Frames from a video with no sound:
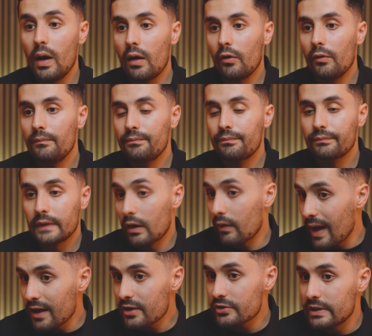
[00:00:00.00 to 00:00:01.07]
Well, there
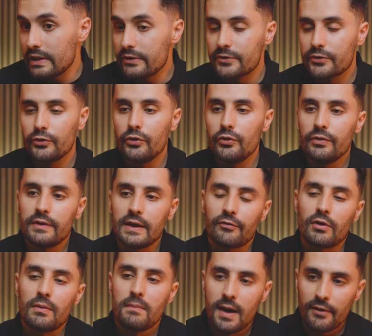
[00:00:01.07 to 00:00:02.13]
are actually two
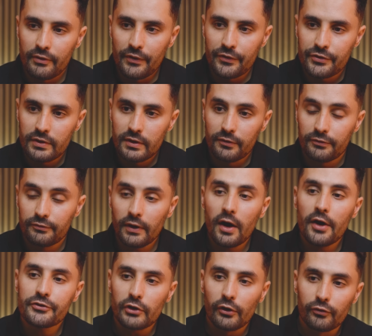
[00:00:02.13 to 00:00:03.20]
different methods. The
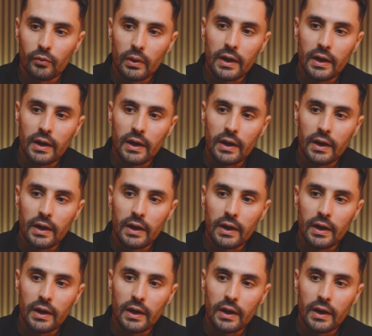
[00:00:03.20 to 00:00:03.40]
first of